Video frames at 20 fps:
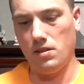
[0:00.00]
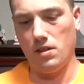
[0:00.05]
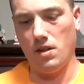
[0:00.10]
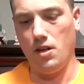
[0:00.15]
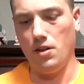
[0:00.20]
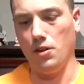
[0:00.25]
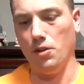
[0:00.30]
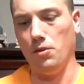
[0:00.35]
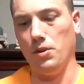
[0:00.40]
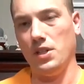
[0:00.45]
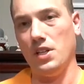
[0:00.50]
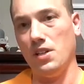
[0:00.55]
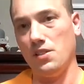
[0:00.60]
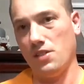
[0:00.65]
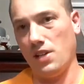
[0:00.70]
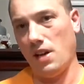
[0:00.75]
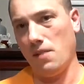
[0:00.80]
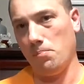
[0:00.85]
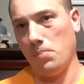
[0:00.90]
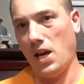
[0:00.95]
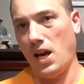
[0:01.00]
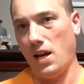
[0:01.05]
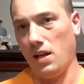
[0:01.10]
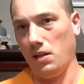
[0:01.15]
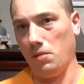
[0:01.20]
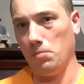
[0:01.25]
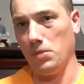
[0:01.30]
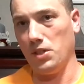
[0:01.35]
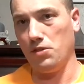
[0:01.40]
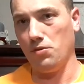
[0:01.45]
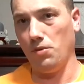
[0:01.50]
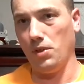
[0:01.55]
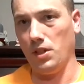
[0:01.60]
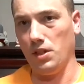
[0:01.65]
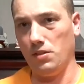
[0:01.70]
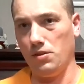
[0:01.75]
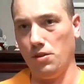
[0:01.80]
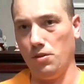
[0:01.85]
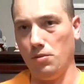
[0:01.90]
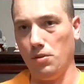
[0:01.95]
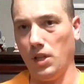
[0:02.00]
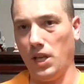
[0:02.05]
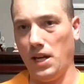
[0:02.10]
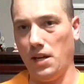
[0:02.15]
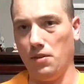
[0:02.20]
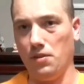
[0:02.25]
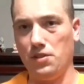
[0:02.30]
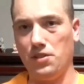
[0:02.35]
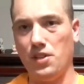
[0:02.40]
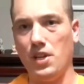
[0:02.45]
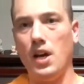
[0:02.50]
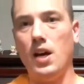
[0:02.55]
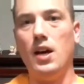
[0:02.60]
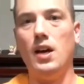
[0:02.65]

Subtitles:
although it does have padding between the two layers.